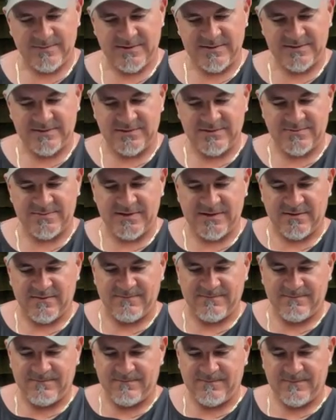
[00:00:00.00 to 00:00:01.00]
basically just make
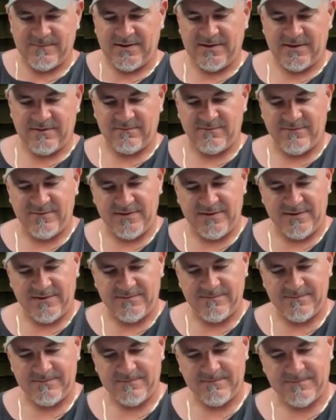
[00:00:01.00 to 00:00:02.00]
like a V
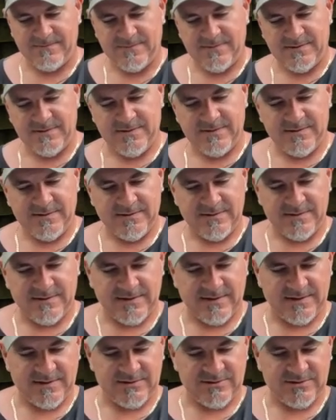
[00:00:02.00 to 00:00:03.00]

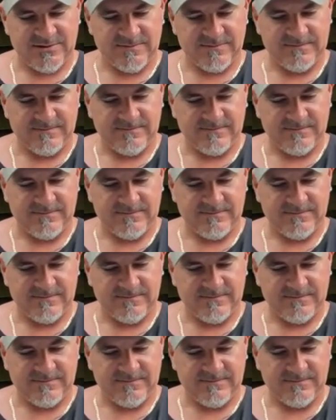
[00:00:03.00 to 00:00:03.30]
notch.